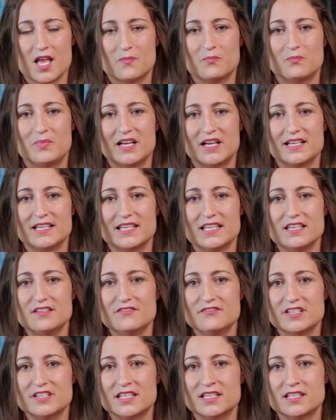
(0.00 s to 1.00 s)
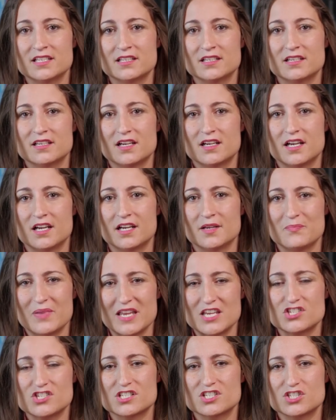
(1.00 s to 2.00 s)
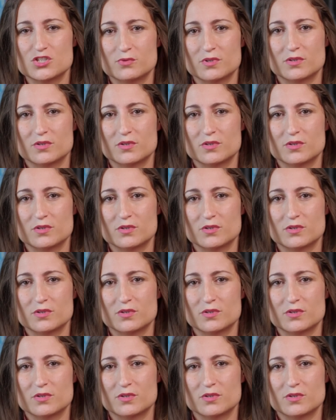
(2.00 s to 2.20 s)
but even patients who